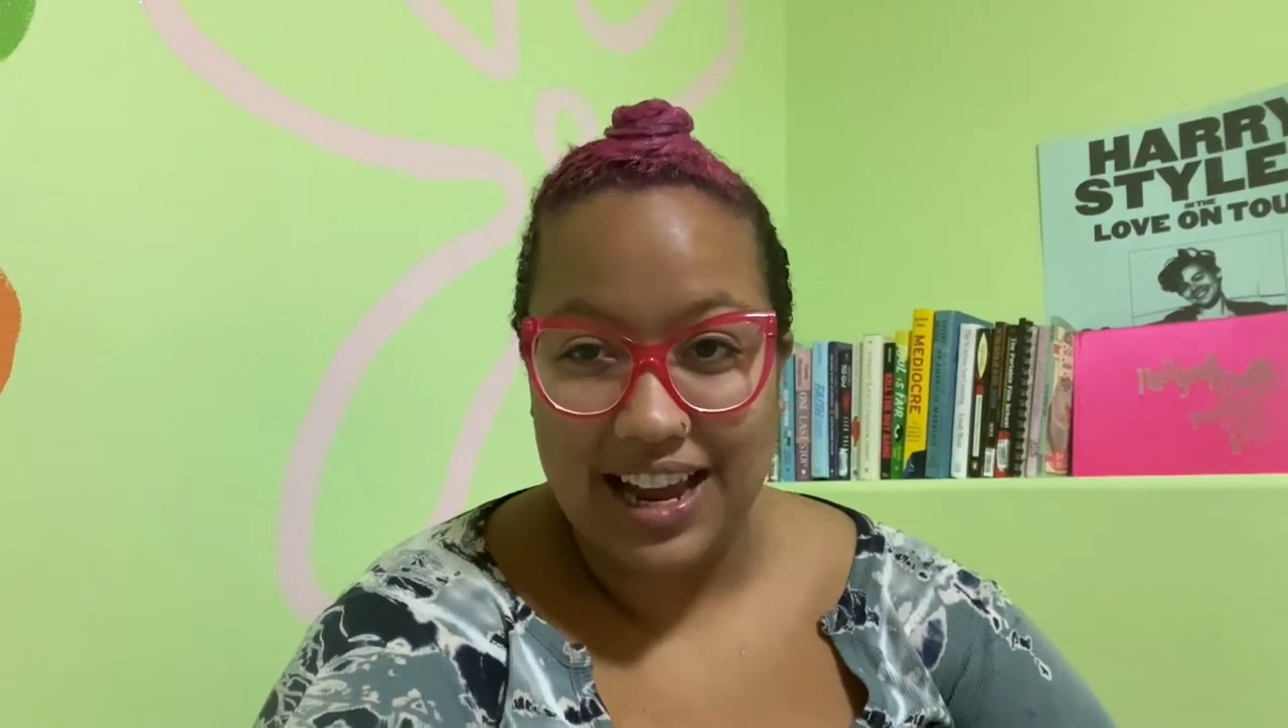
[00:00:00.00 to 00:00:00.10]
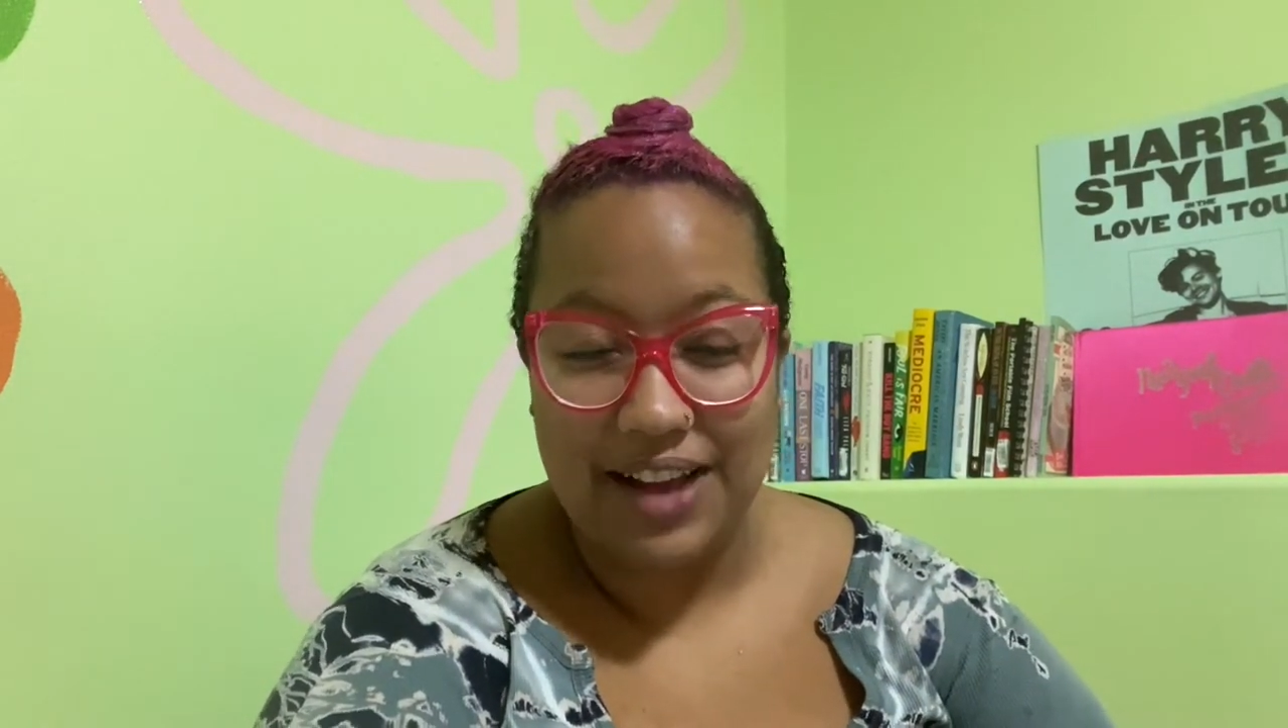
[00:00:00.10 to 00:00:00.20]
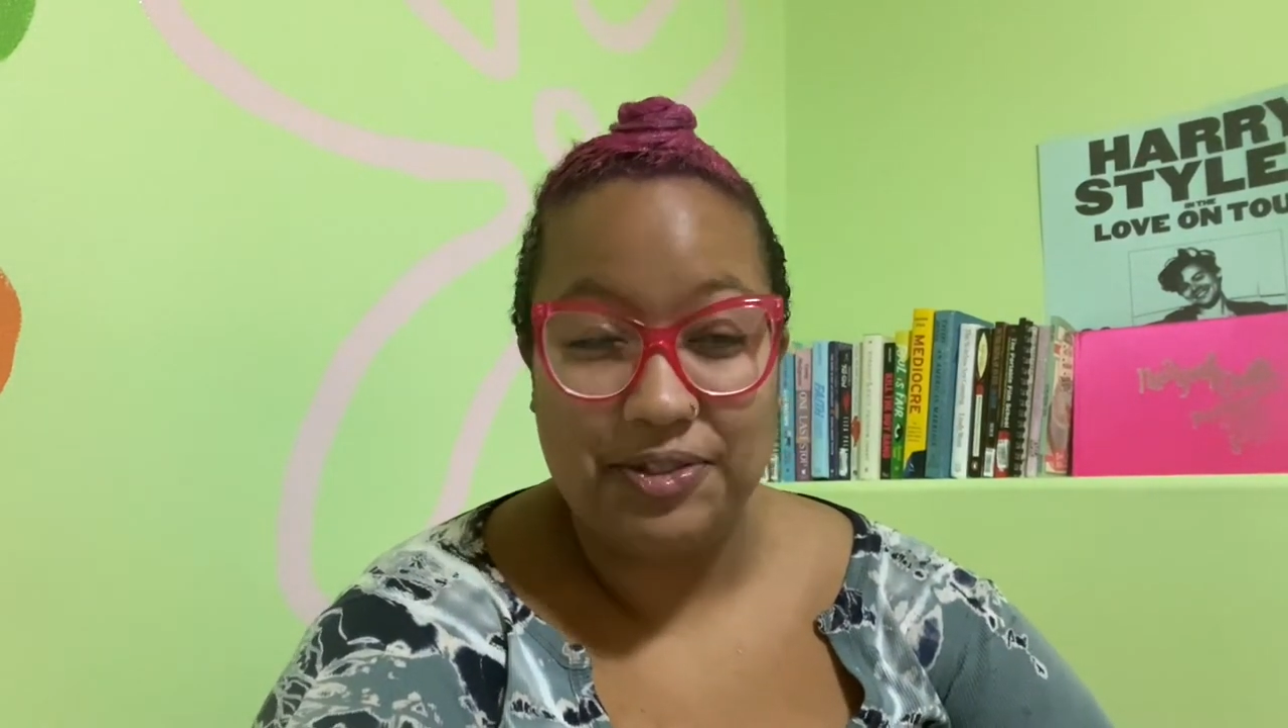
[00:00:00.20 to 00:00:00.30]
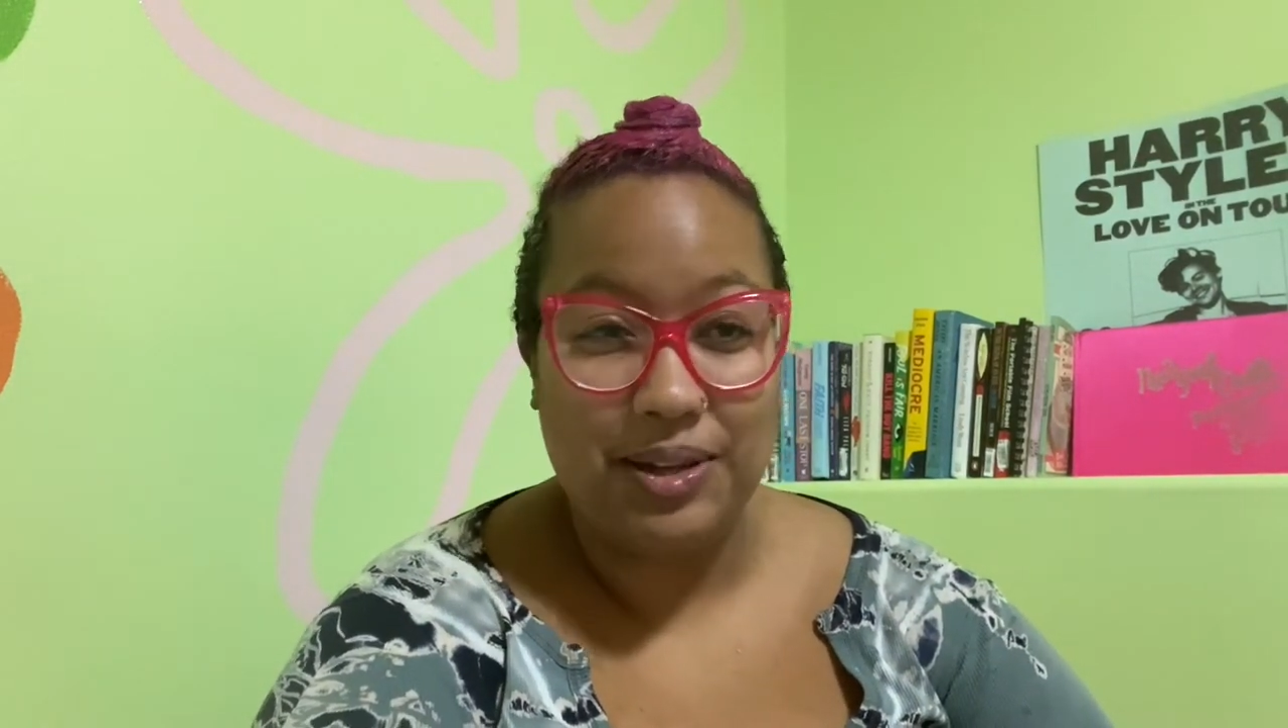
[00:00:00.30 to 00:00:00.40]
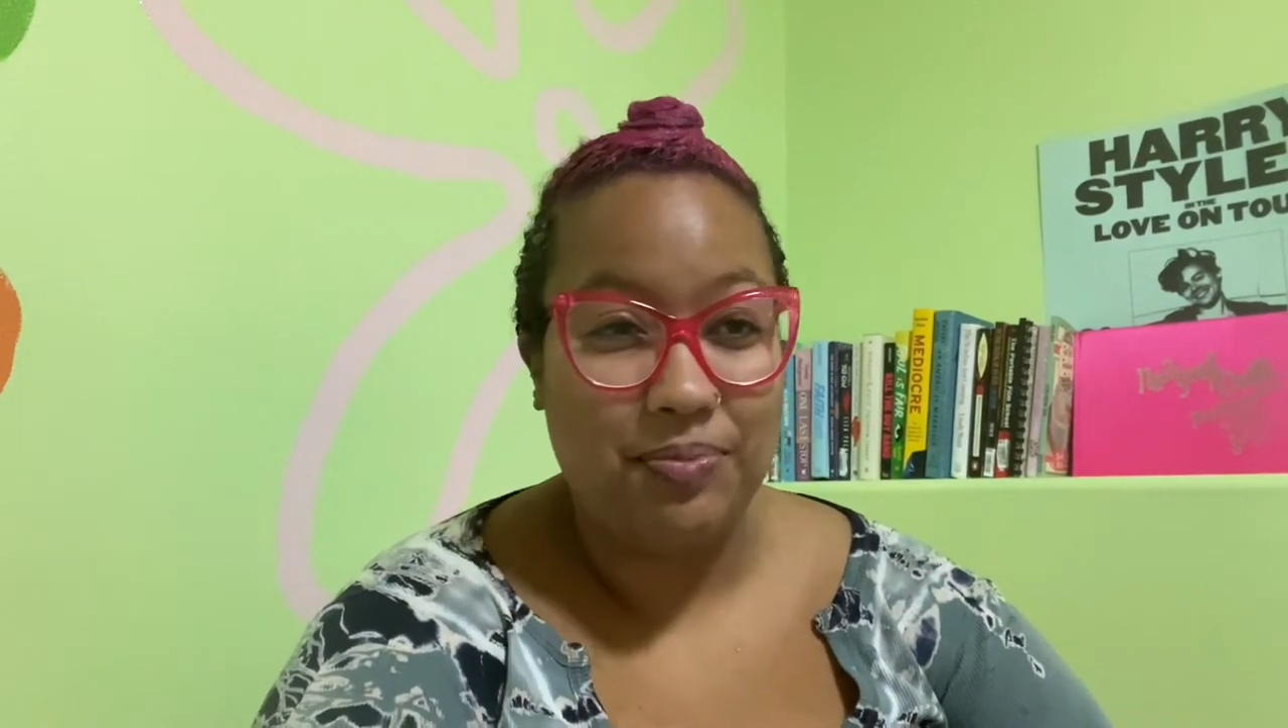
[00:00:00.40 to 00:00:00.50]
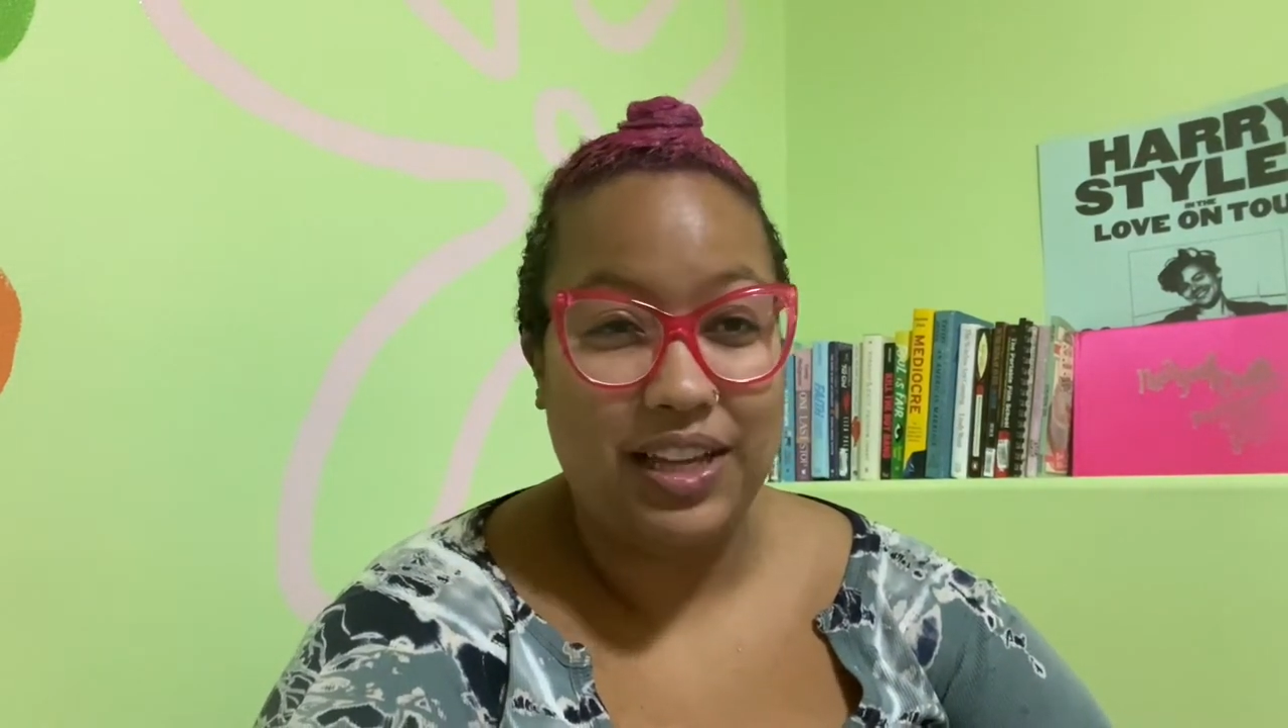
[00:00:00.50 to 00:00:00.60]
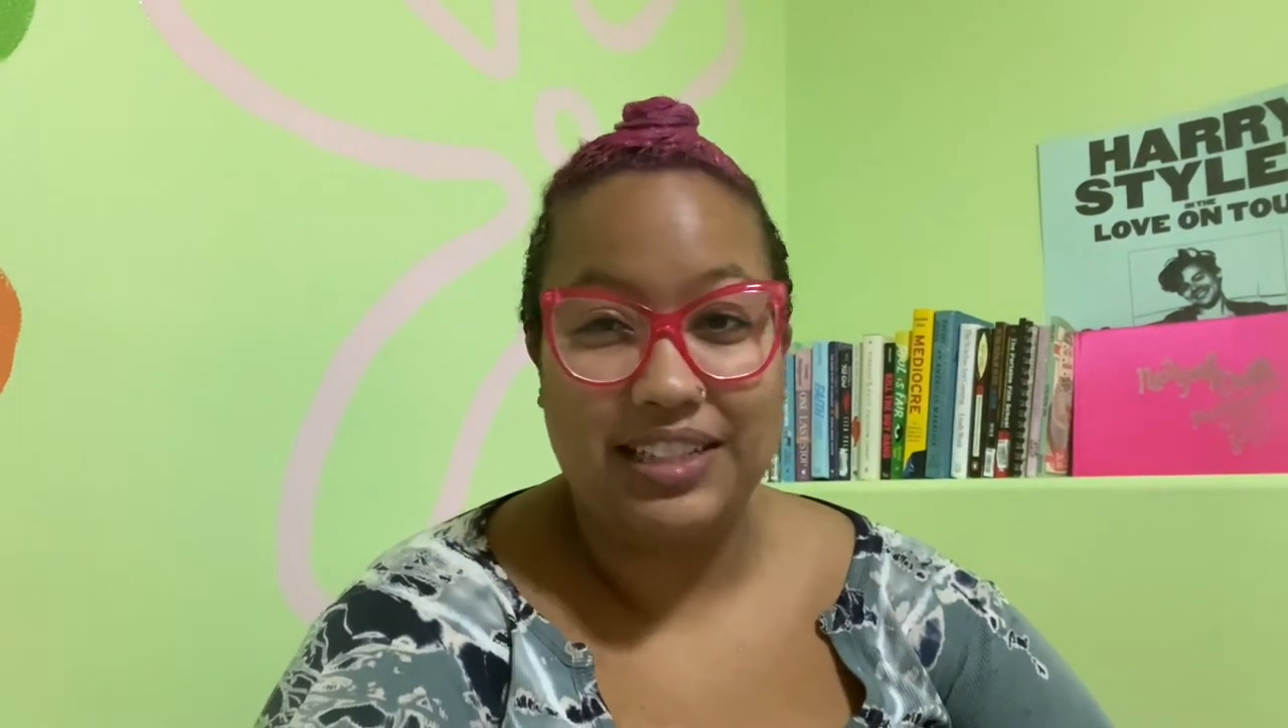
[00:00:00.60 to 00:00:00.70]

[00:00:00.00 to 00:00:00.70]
I have some things